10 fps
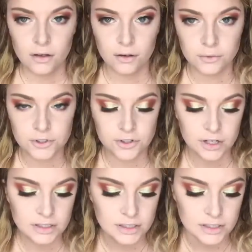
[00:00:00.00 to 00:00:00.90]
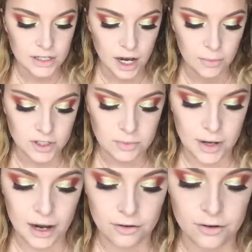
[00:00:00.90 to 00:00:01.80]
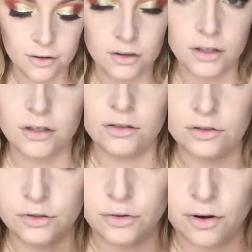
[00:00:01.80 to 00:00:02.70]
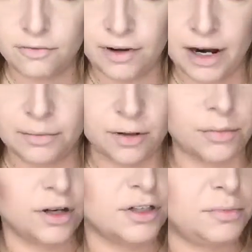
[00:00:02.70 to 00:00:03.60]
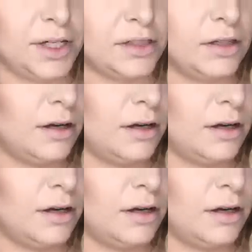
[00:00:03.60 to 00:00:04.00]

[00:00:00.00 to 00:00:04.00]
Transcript: I want you guys to see how much powder the Duo Fiber brush picks